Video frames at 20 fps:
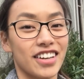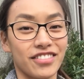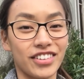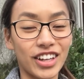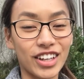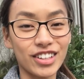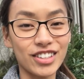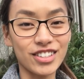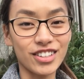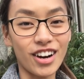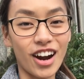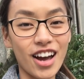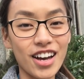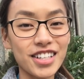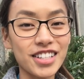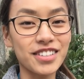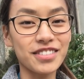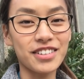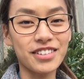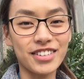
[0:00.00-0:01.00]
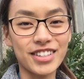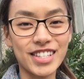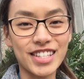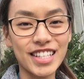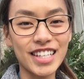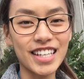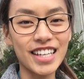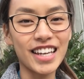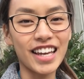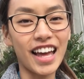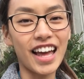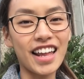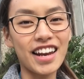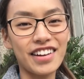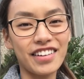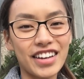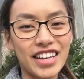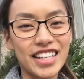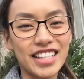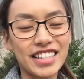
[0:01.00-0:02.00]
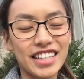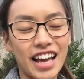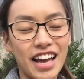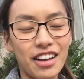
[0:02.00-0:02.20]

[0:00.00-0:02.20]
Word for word: Fingers crossed, we will see. Anyways,